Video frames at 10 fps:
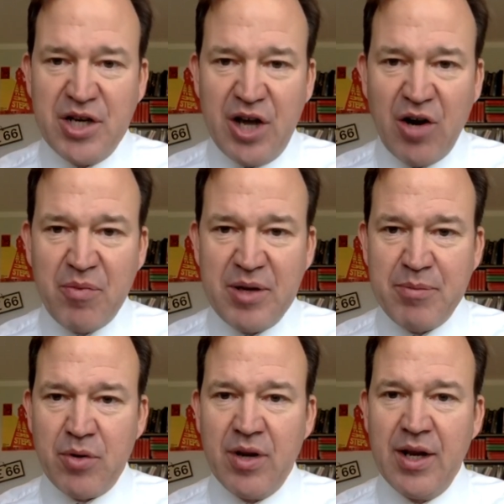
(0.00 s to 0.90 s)
Young
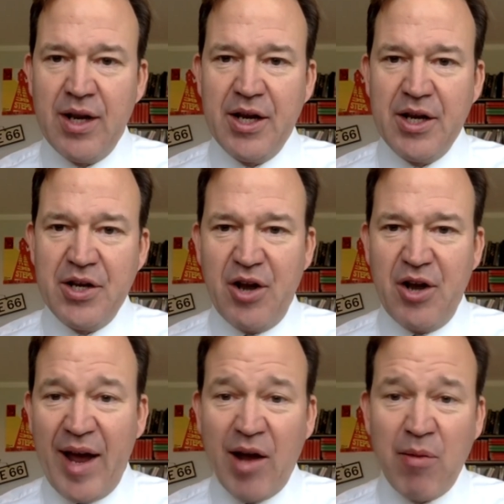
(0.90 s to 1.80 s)
people, you know,
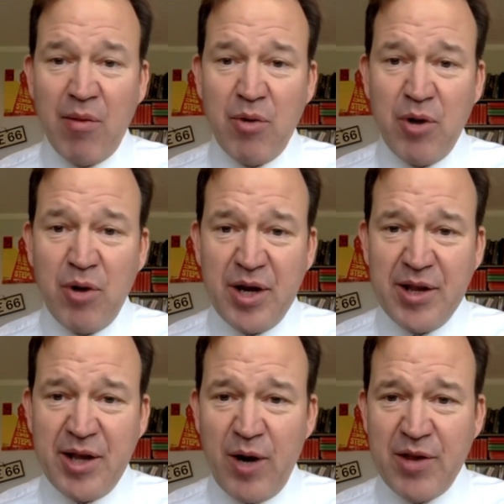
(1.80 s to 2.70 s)
elbowing
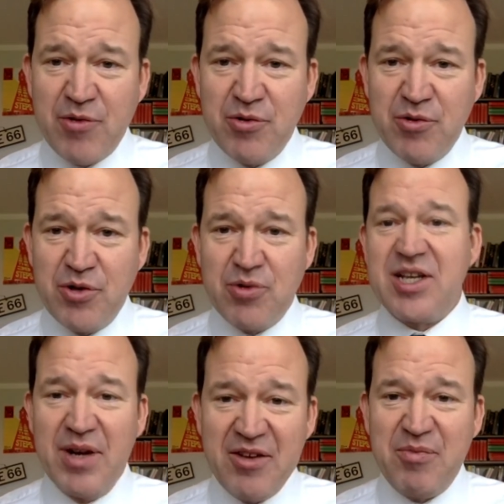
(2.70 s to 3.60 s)
their way through the door
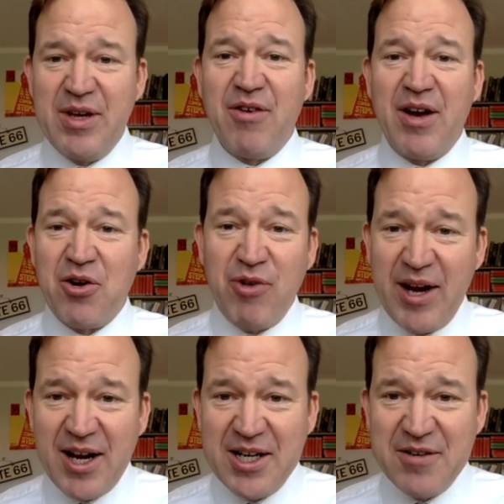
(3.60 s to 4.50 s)
saying, believe me, have I
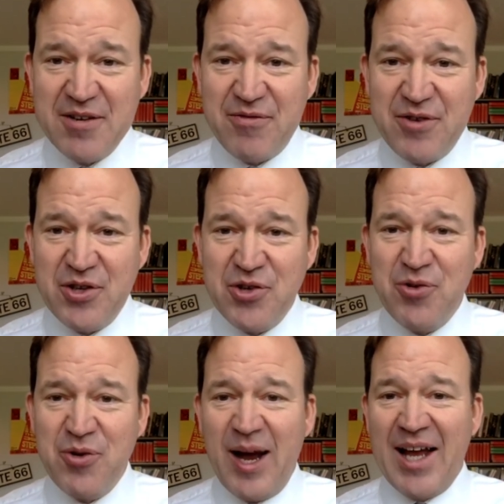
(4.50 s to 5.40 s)
got a great idea for
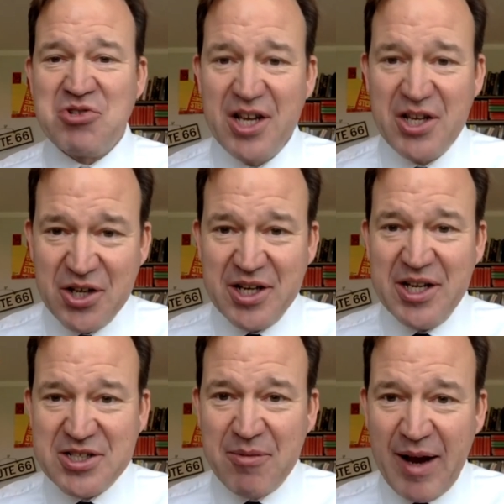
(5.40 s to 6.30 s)
you, and
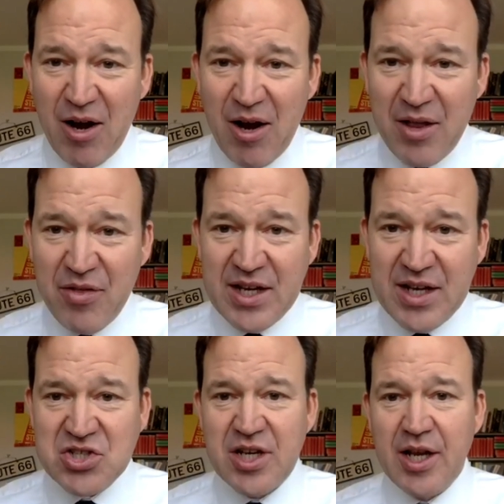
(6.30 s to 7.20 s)
you need to, how
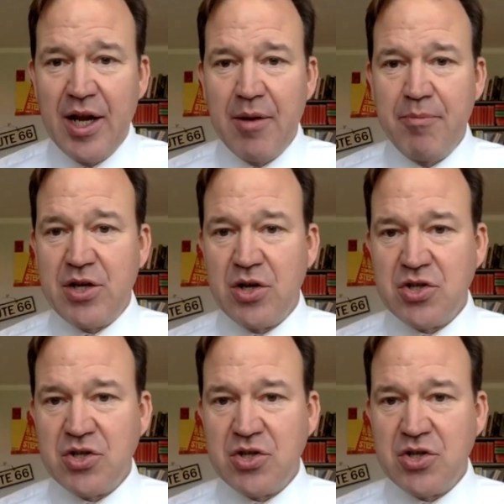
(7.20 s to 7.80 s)
about this?